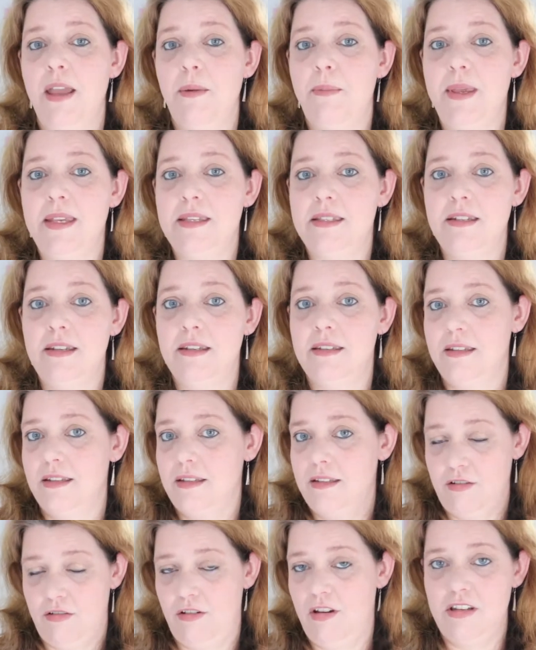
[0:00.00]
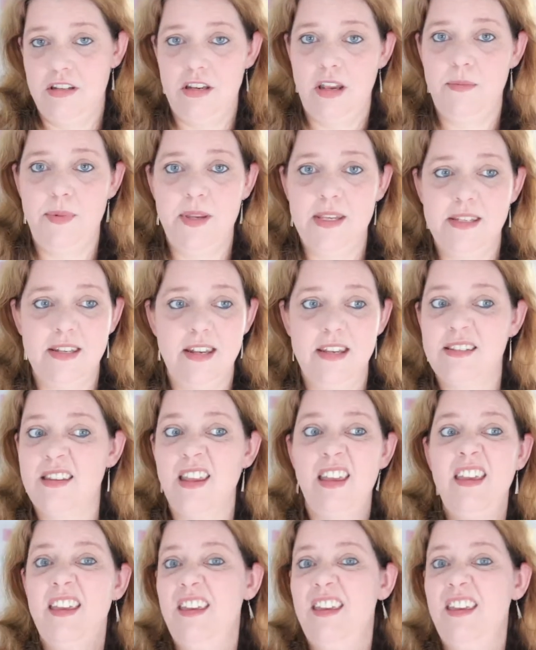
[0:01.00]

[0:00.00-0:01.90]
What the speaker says: a business that's a crochet business,